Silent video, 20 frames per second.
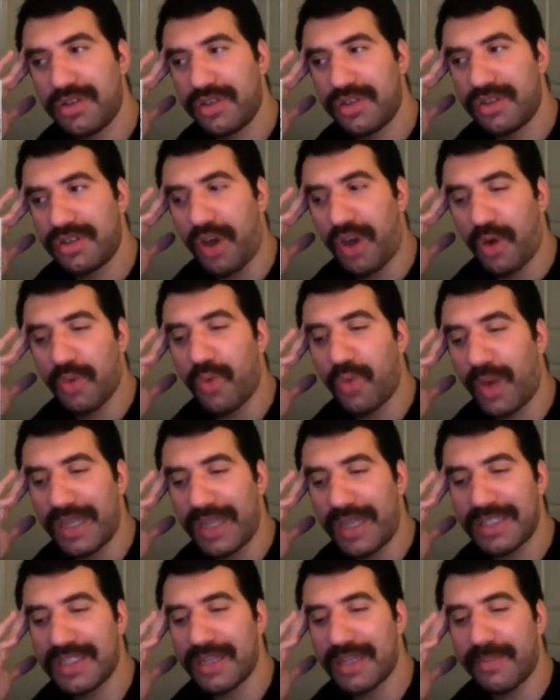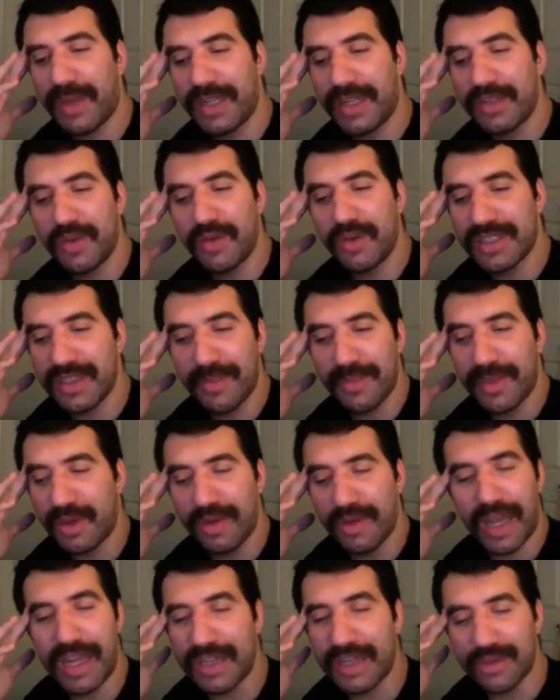Don't waste it by doing something
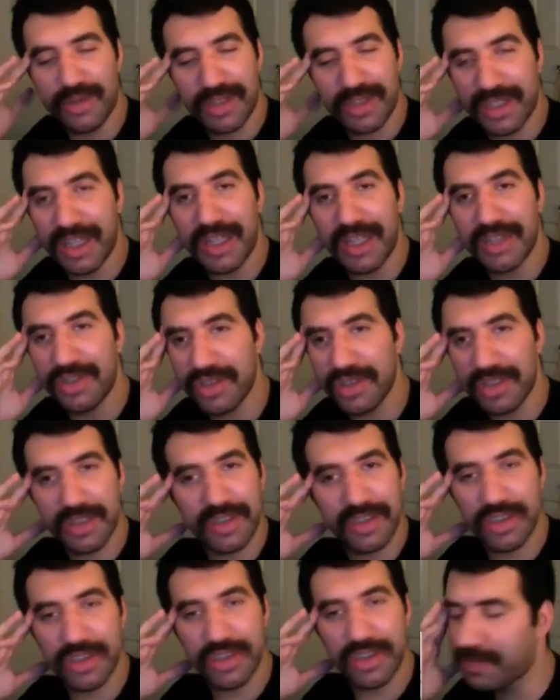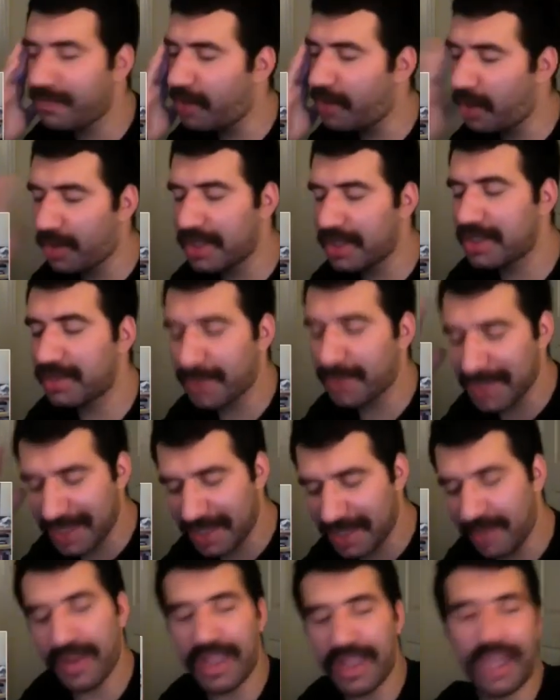you're not interested in. Just just focus
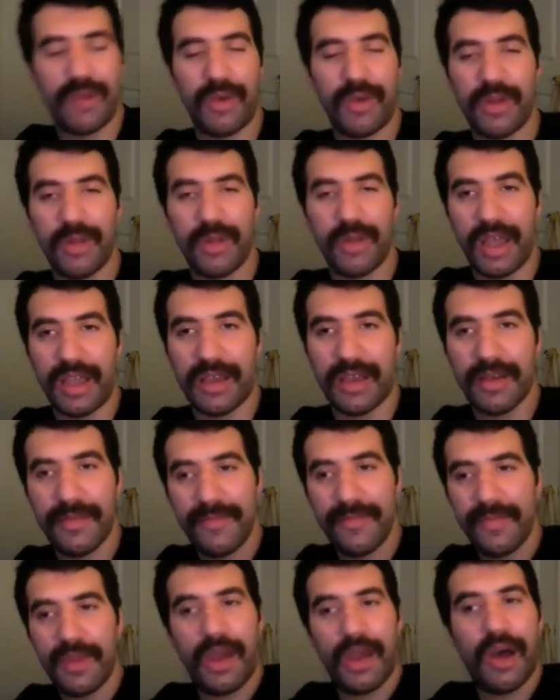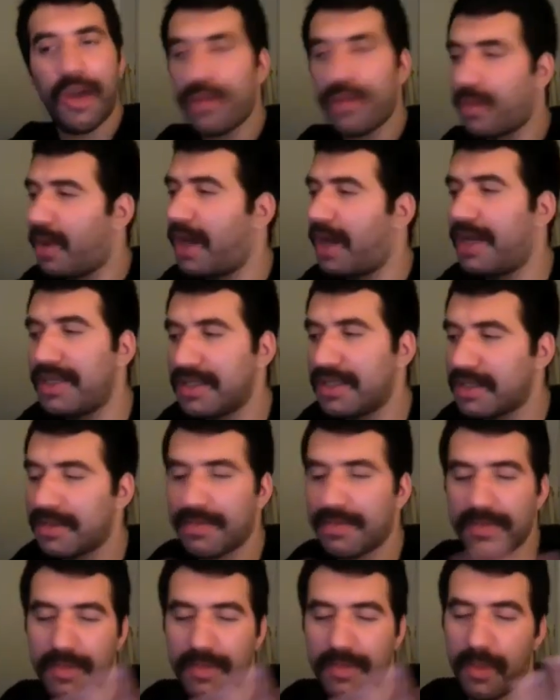specifically on what you like.
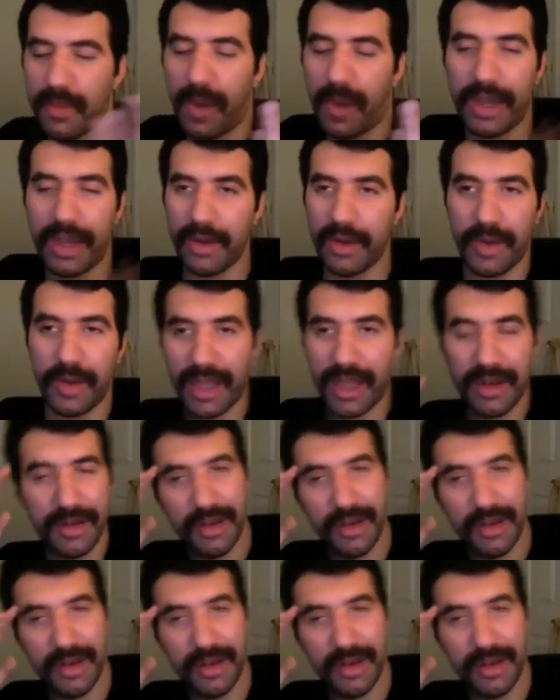Otherwise, why are you doing it?